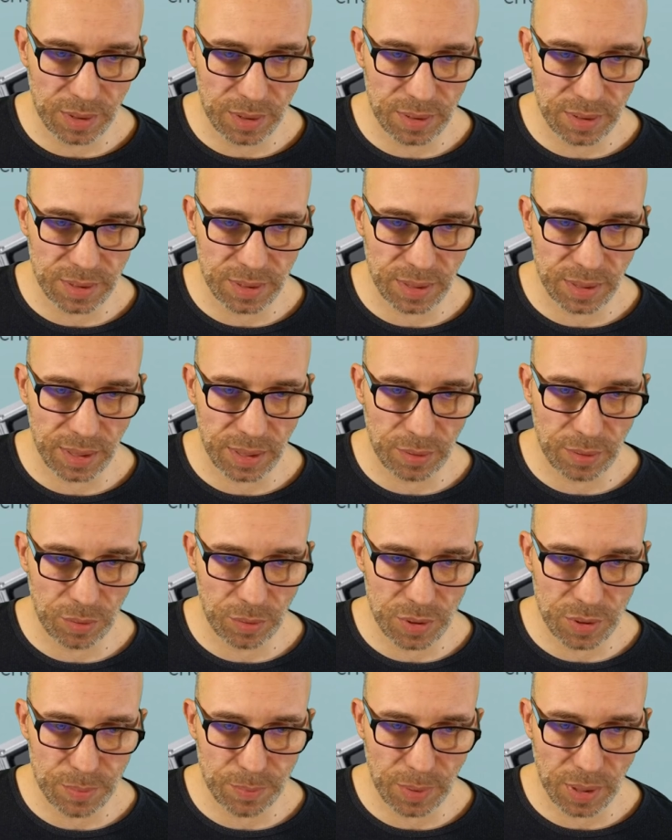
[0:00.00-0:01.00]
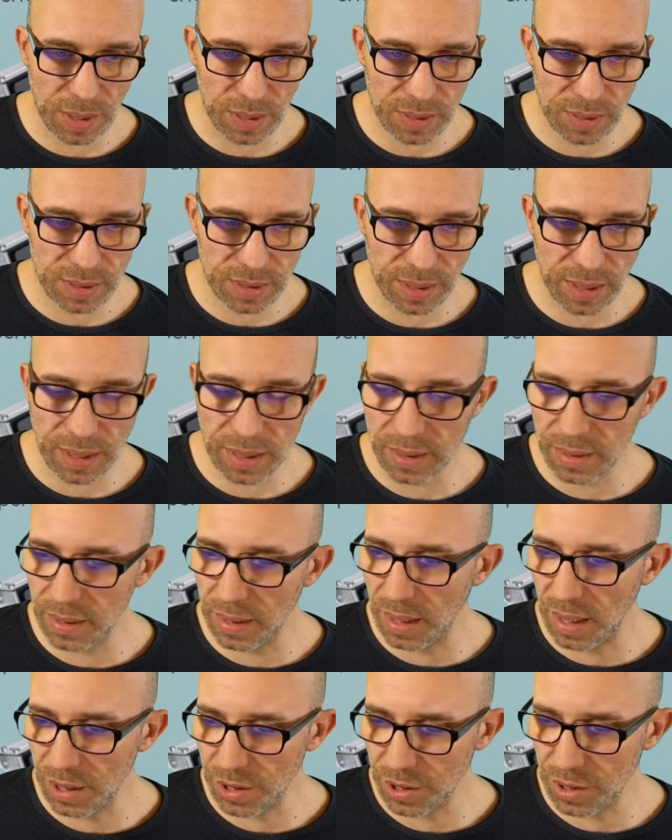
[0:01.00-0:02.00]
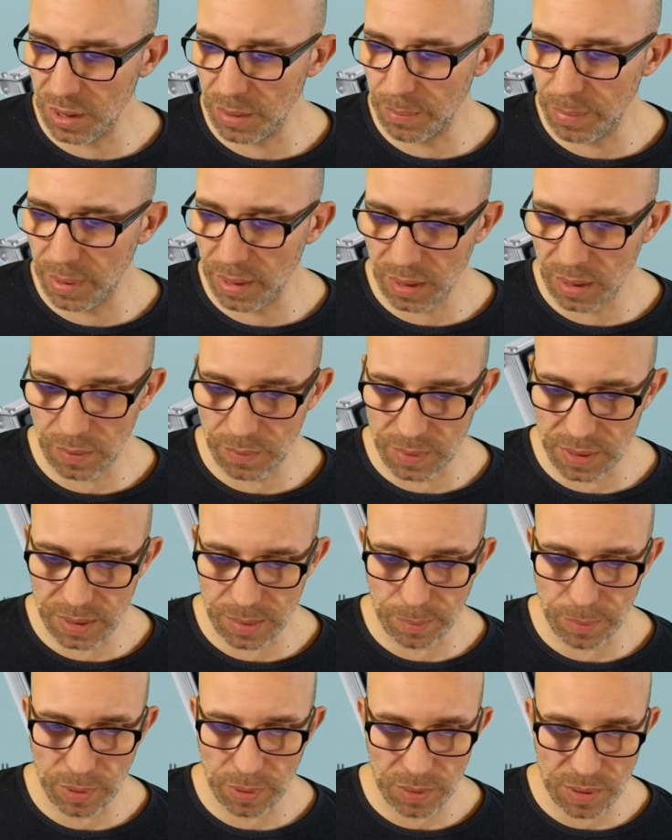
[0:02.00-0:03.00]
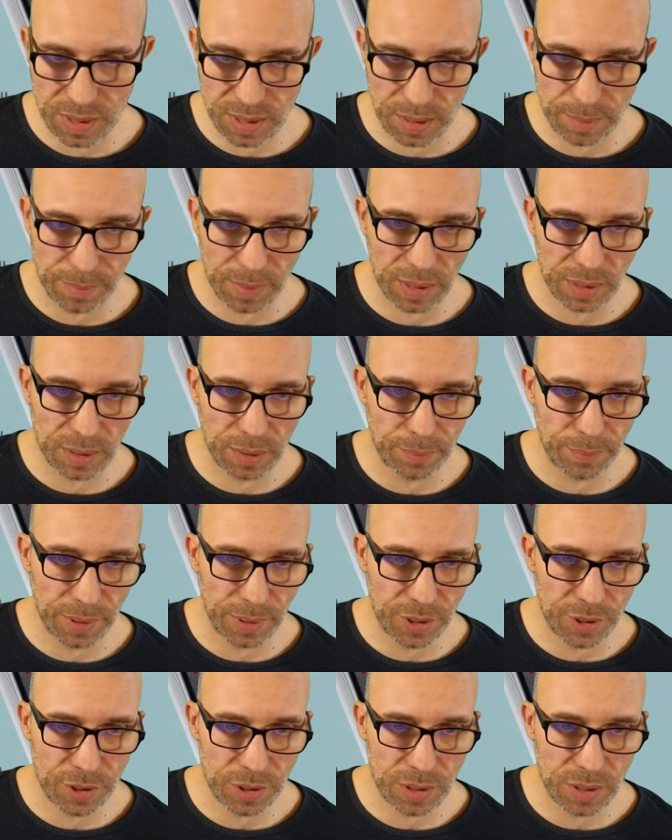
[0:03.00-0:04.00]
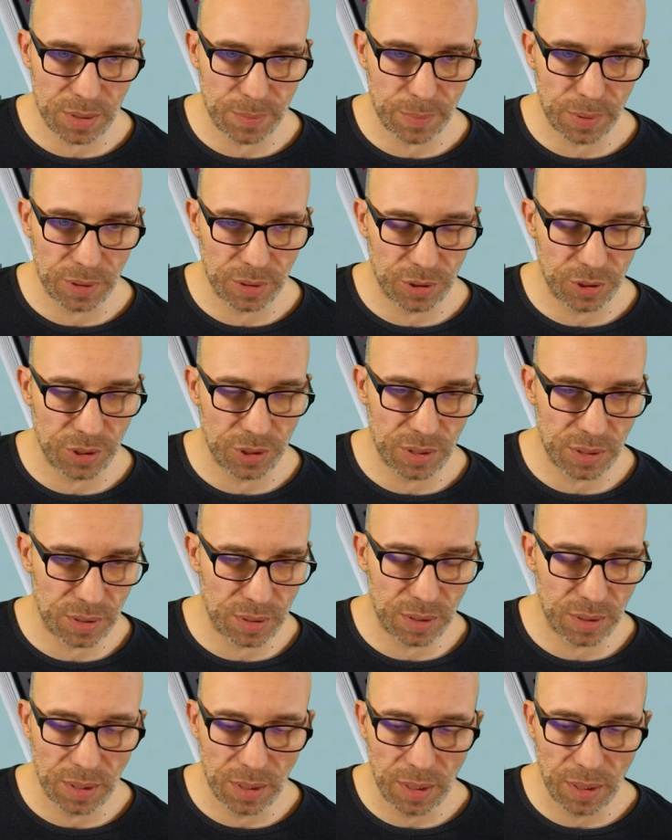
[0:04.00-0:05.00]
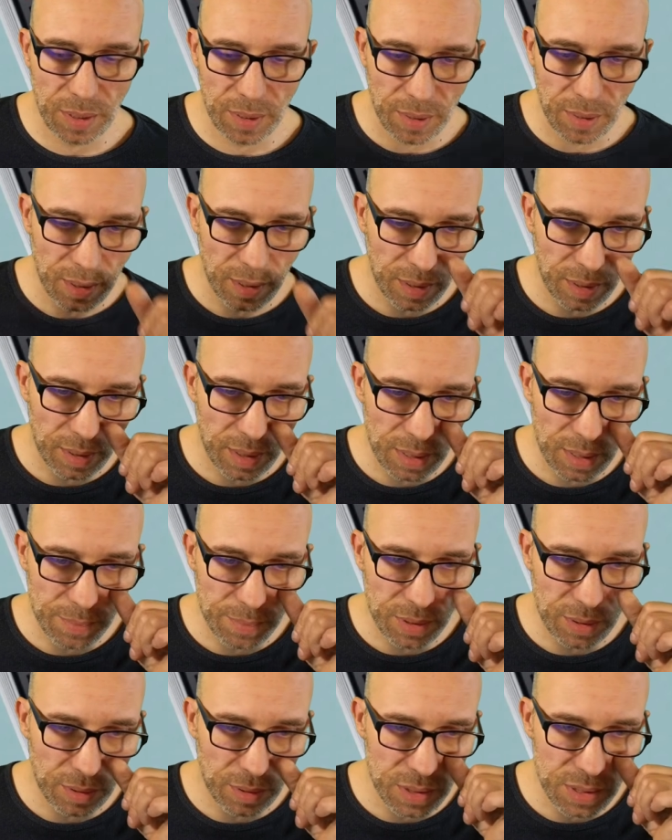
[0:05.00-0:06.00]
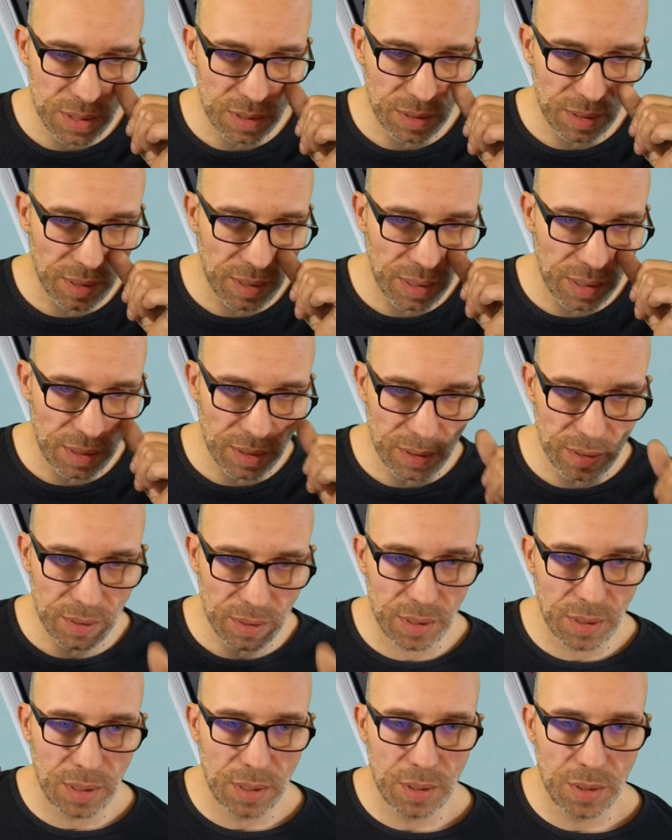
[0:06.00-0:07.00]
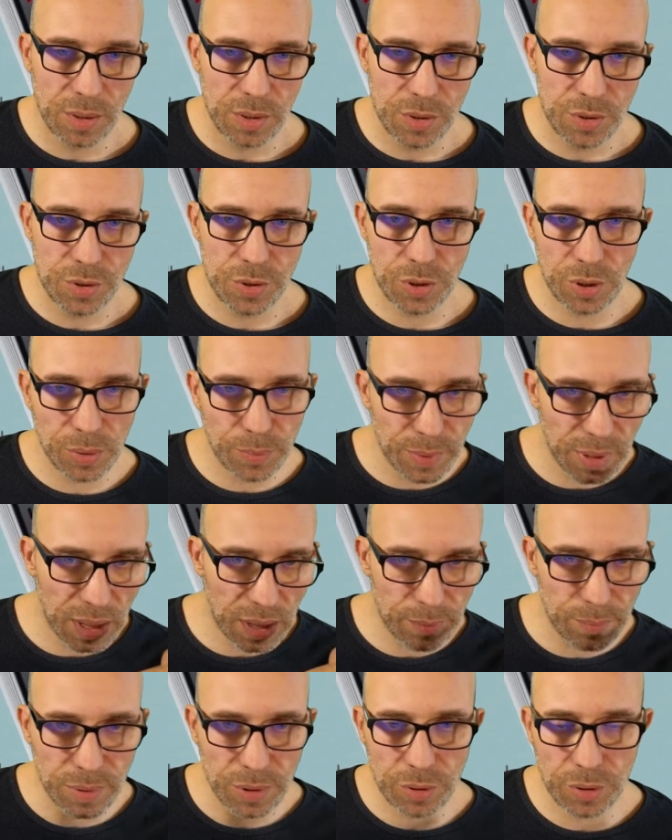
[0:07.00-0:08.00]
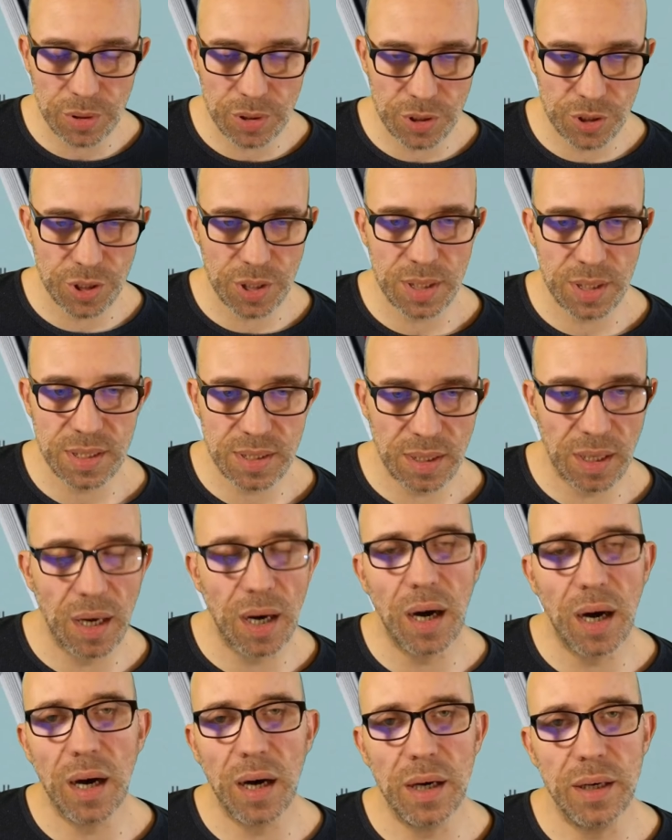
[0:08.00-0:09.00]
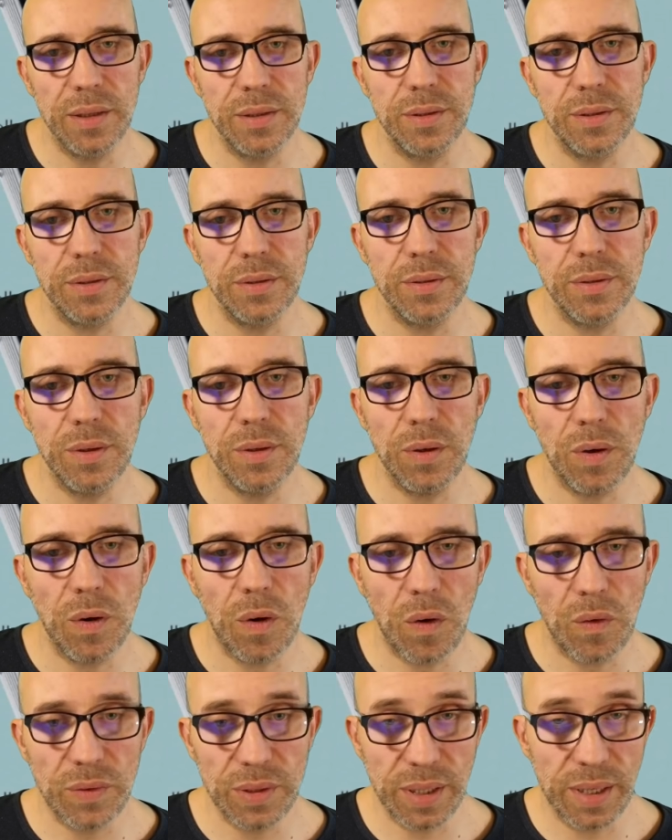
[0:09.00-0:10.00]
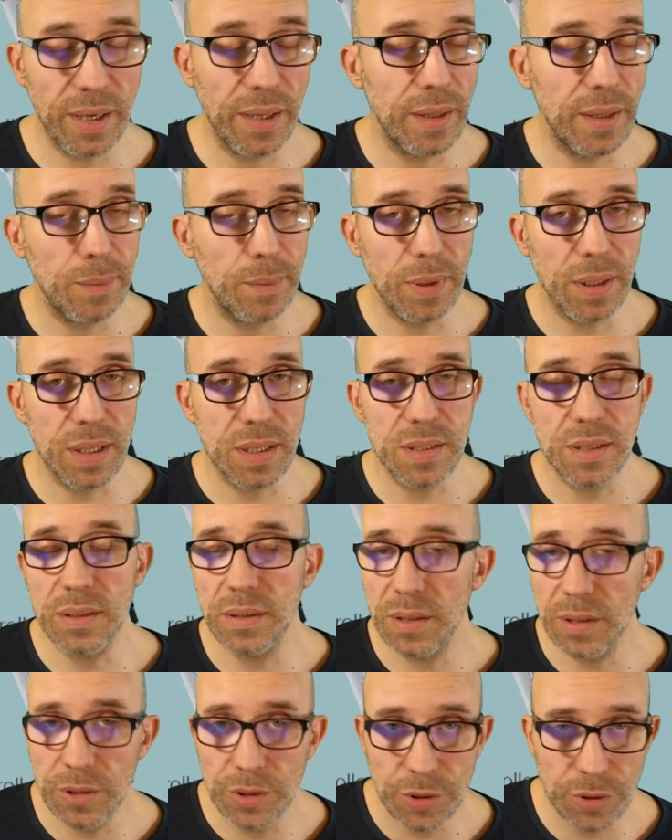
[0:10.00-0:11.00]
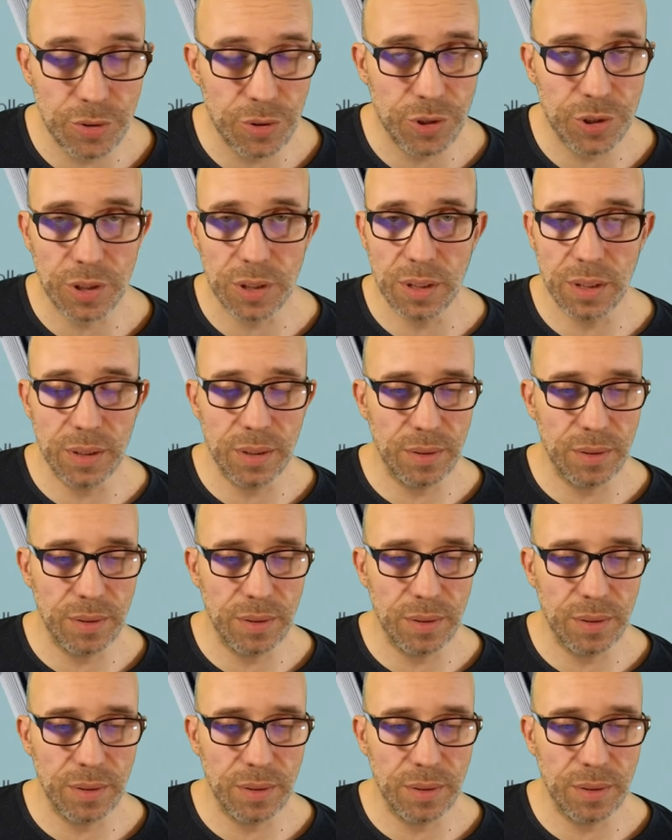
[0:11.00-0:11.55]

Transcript: see those marks there. They're actually better visible in some other pictures, but just I came across it here. So you'll be able to adjust the height of the handlebars that are usually